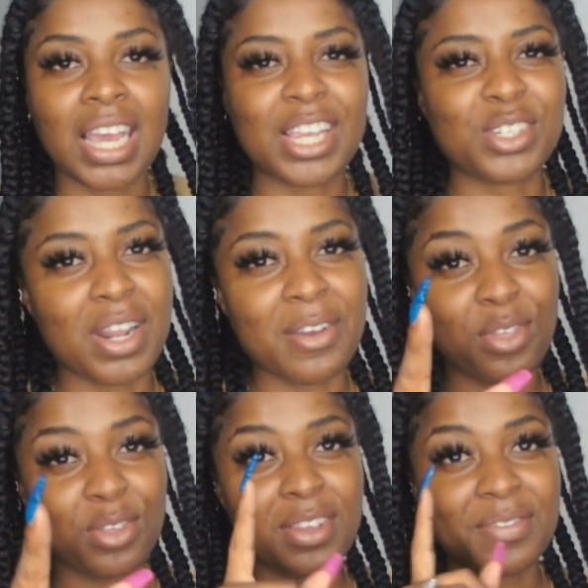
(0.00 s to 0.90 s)
I should have
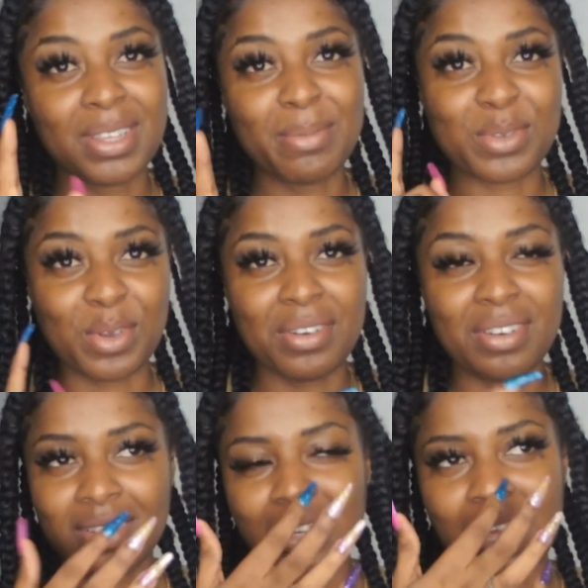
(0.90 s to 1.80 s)
thought of names
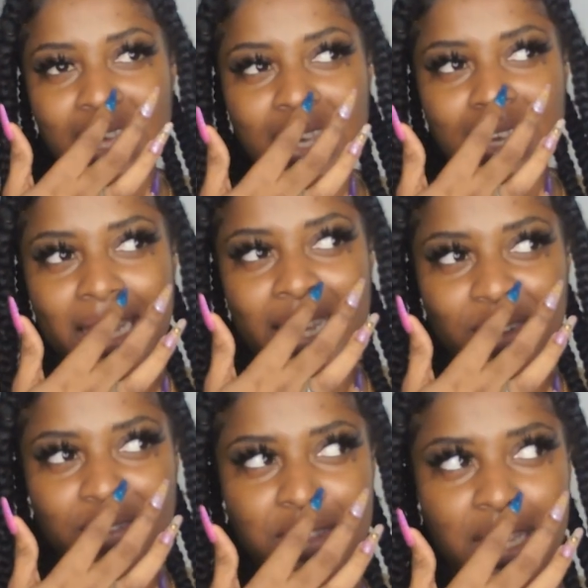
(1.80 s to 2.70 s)
like
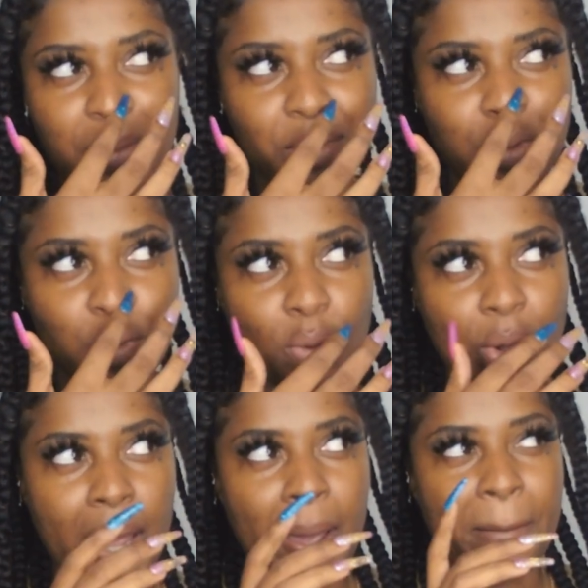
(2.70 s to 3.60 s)
ahead of time, you know,
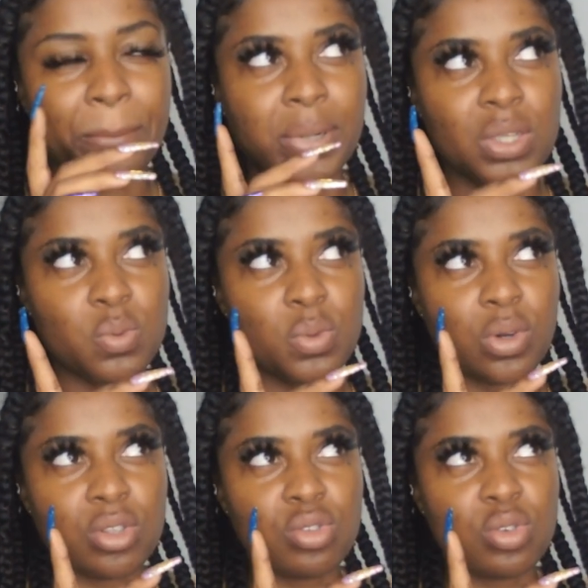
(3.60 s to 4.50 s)
but we
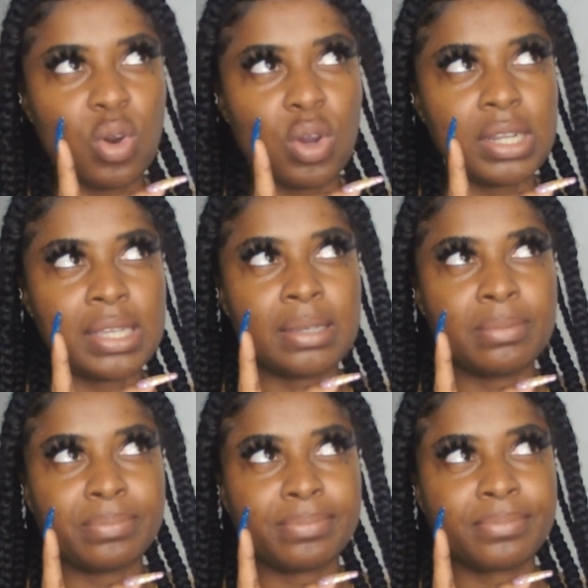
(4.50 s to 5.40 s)
want to call
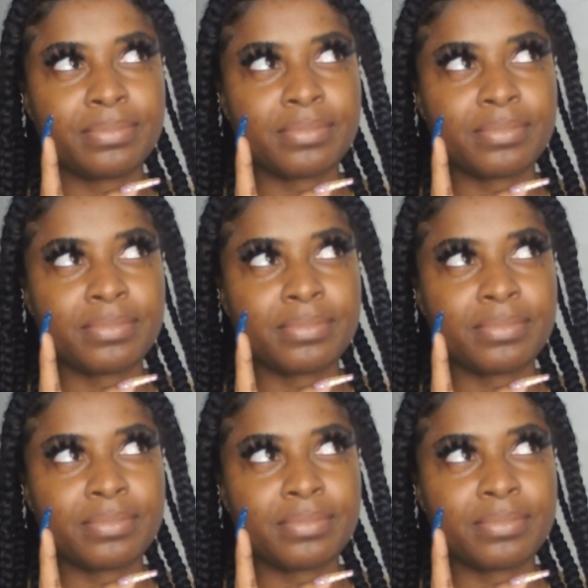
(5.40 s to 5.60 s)
him